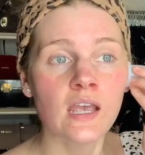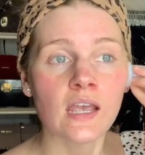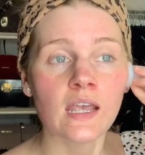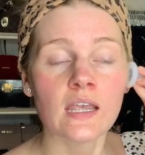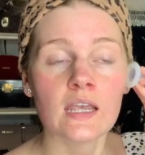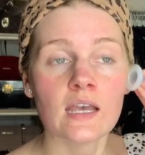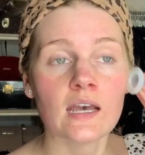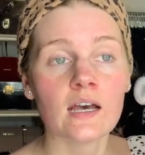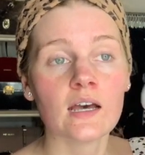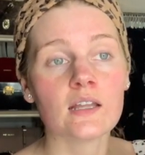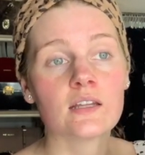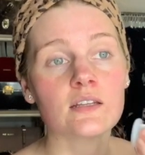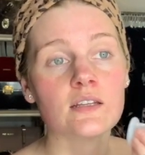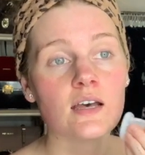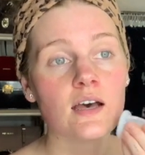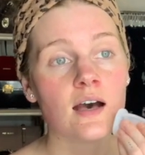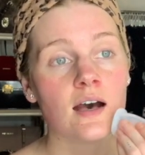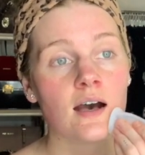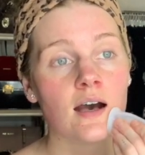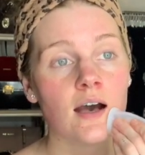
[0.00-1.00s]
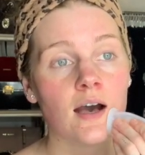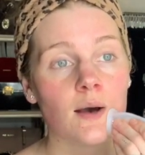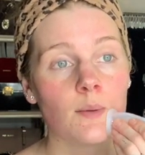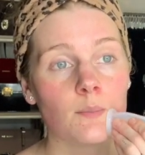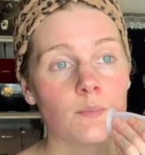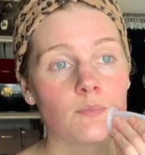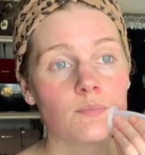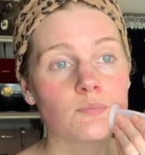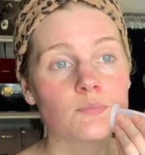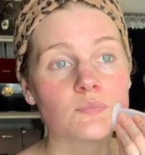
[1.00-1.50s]
And
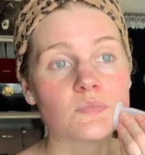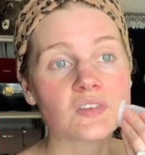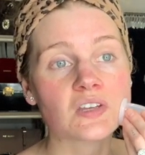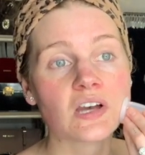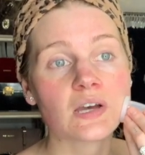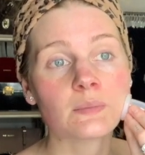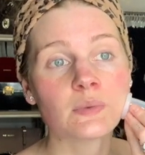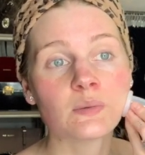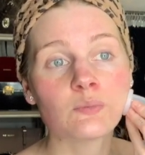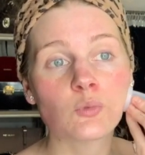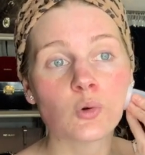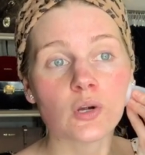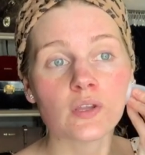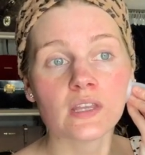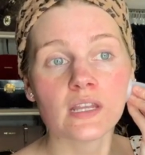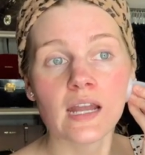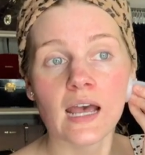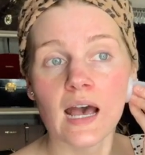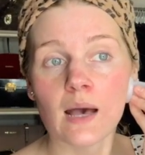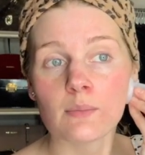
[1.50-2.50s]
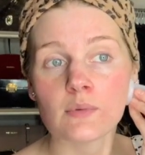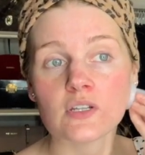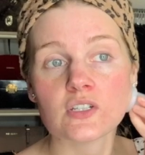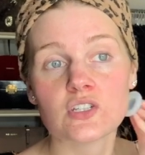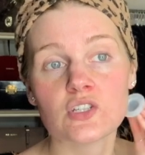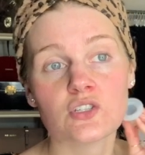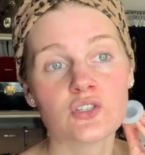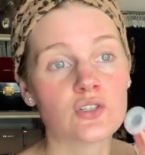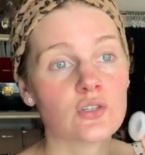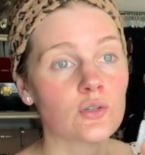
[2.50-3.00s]
um, I'd be more than happy
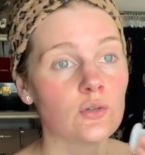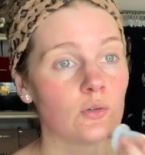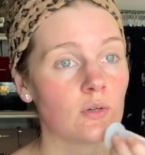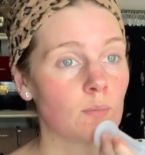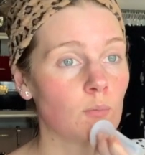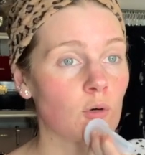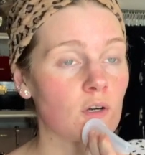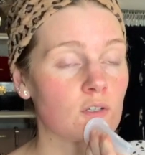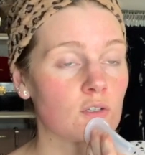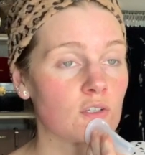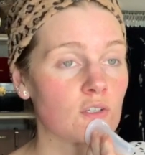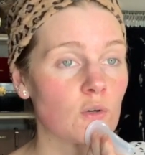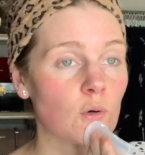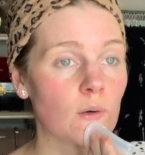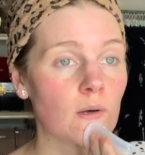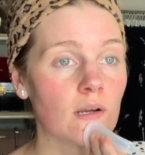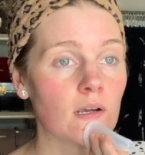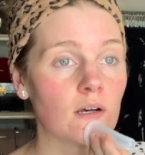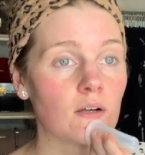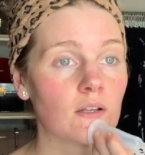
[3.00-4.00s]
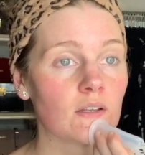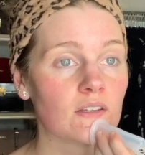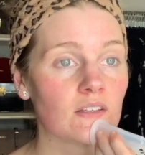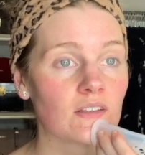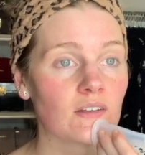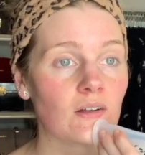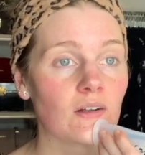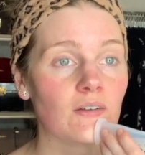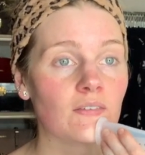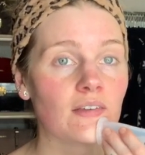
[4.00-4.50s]
to do more tutorials
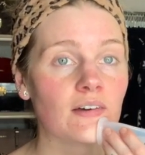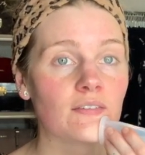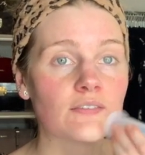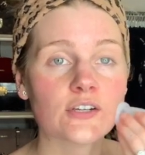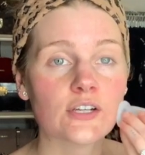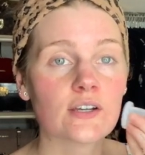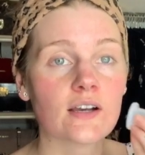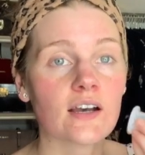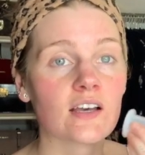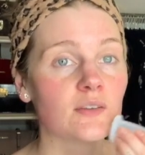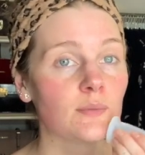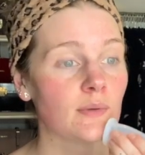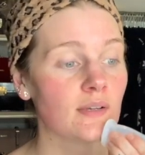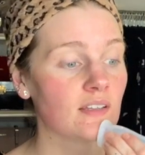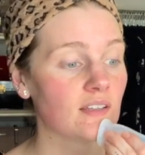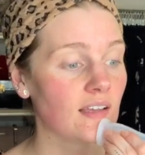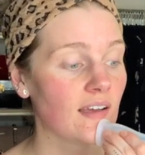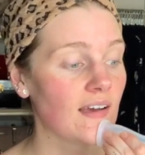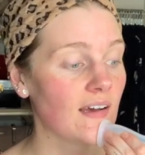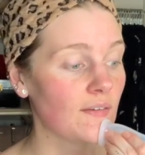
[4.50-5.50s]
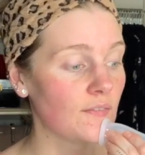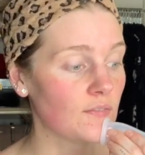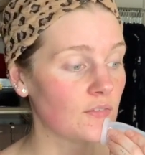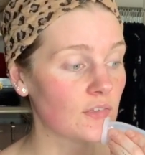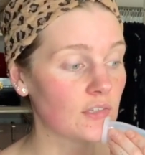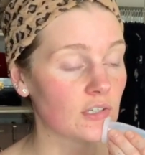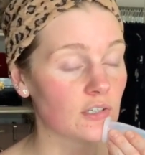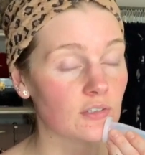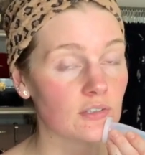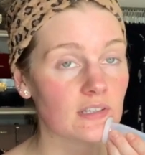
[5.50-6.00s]
and all that for you guys because I have
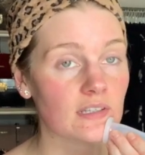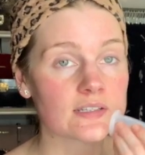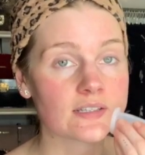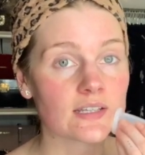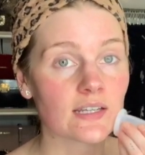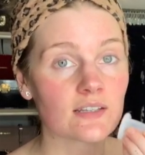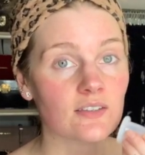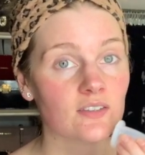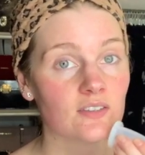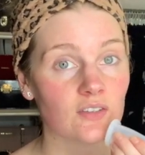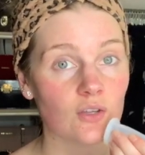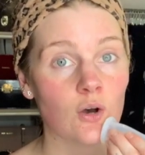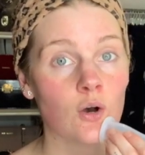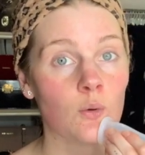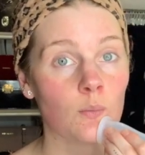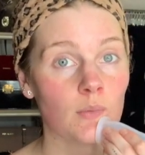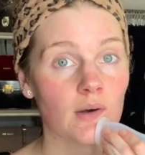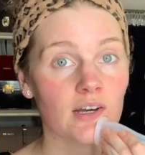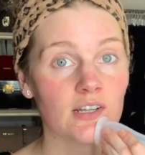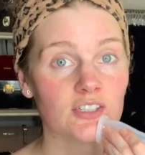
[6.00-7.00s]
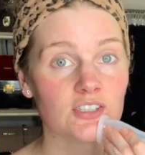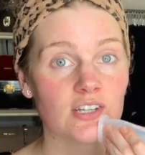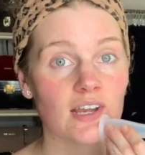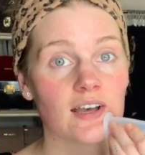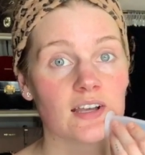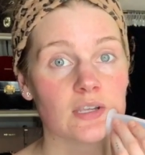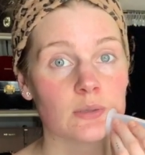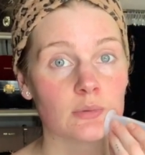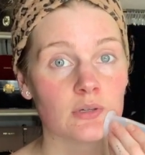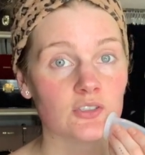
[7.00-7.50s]
literally like so much
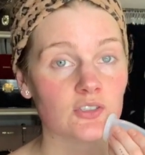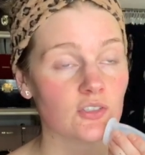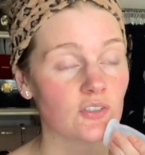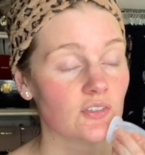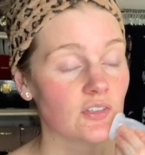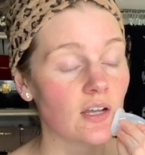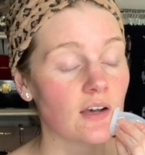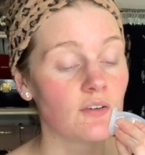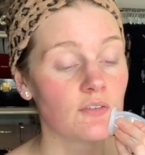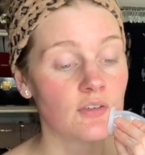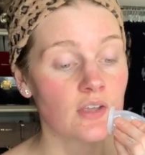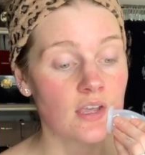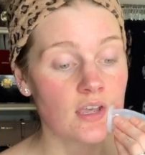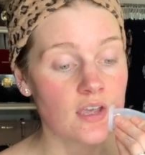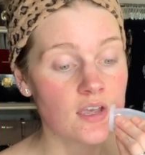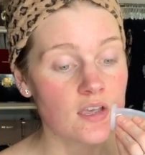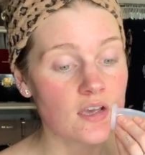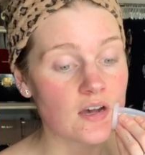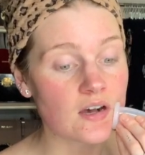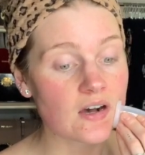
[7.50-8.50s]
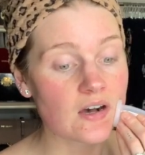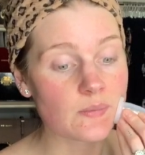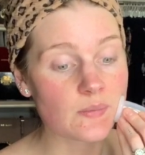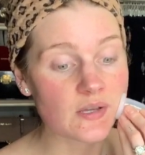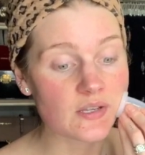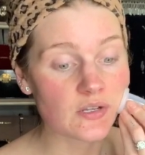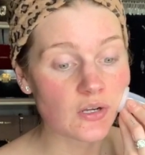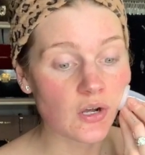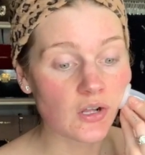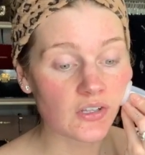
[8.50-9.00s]
acupuncture stuff um,
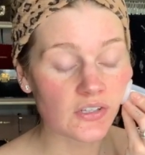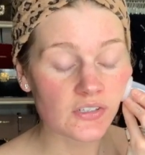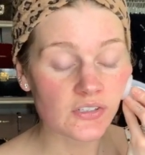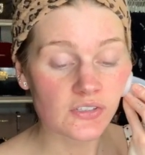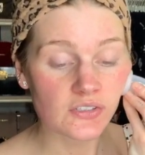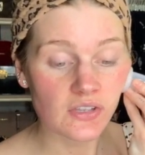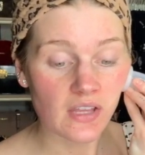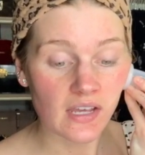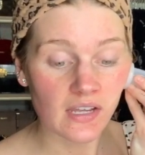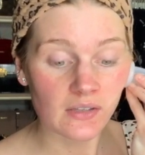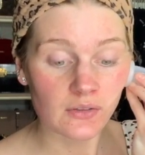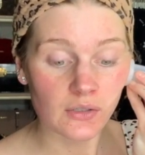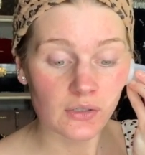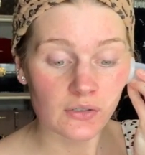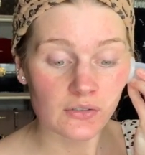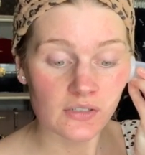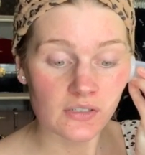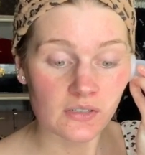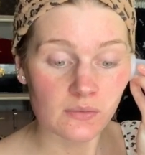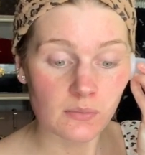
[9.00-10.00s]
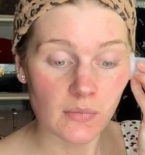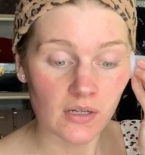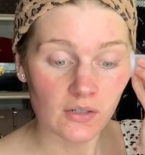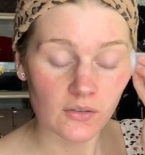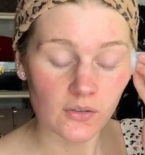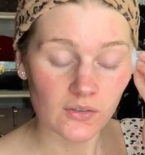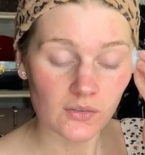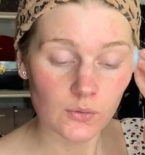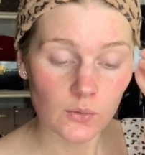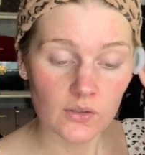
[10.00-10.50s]
and knowledge that I learned in
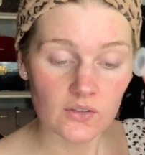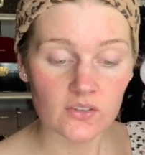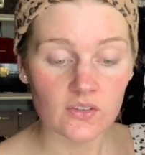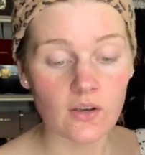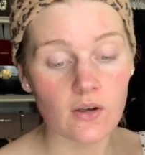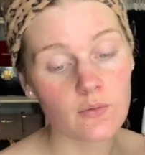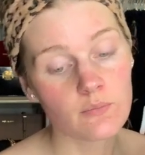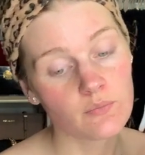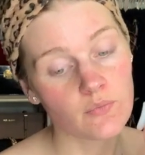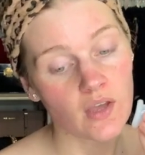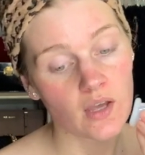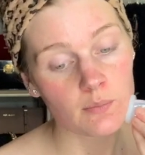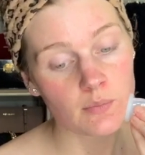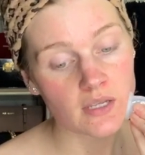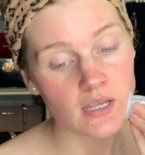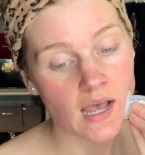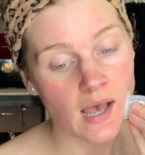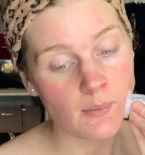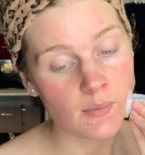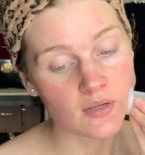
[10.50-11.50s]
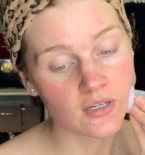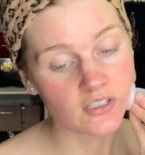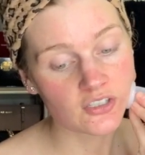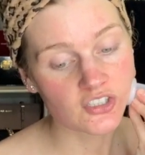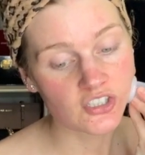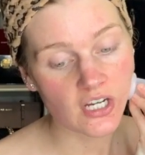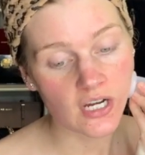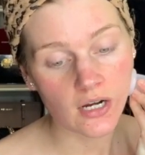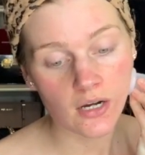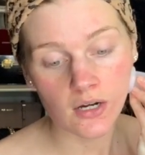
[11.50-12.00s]
medical school. So I'd be happy to
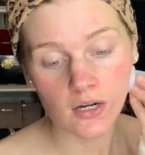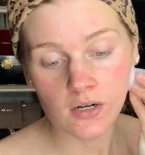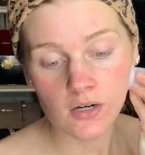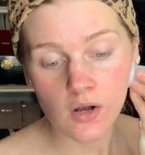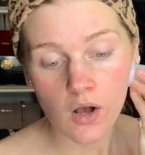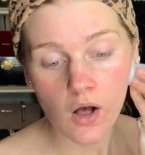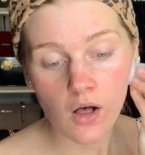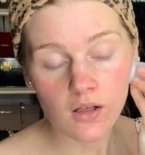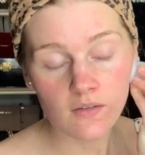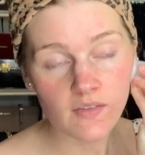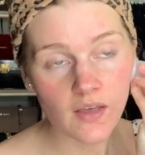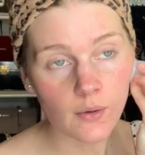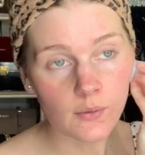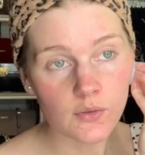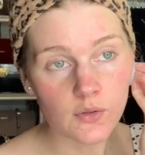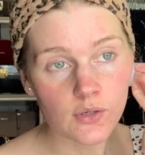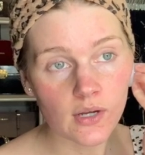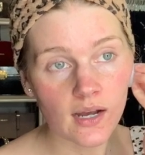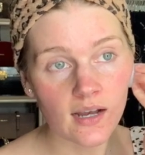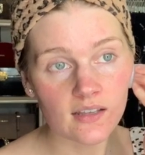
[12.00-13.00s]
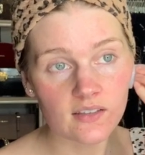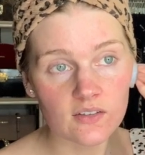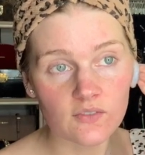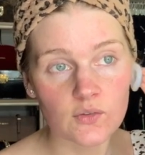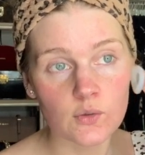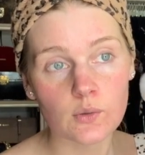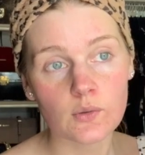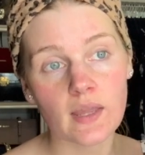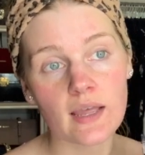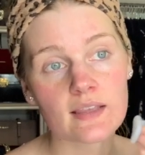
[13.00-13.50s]
share all of that with you guys if
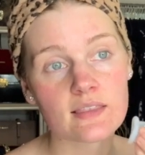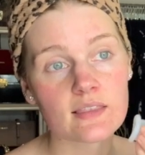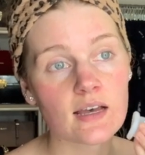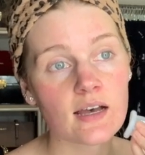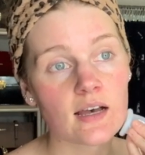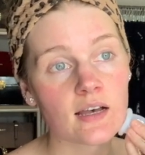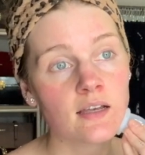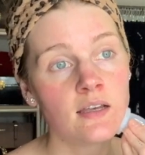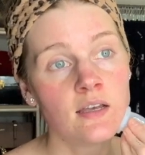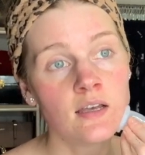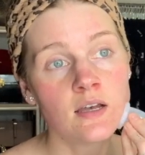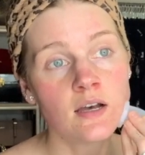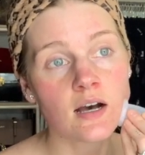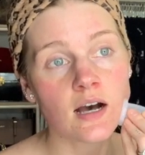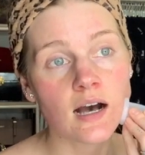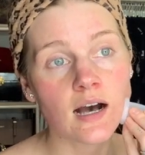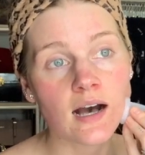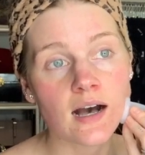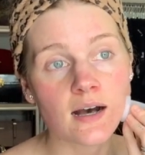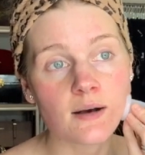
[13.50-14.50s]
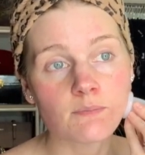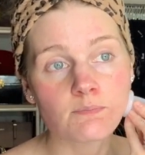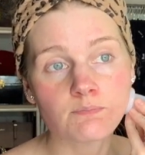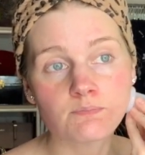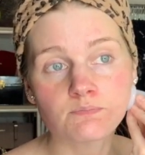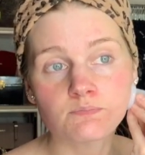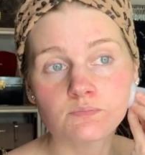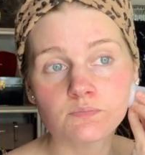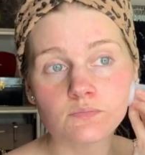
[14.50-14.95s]
you would like that. Um,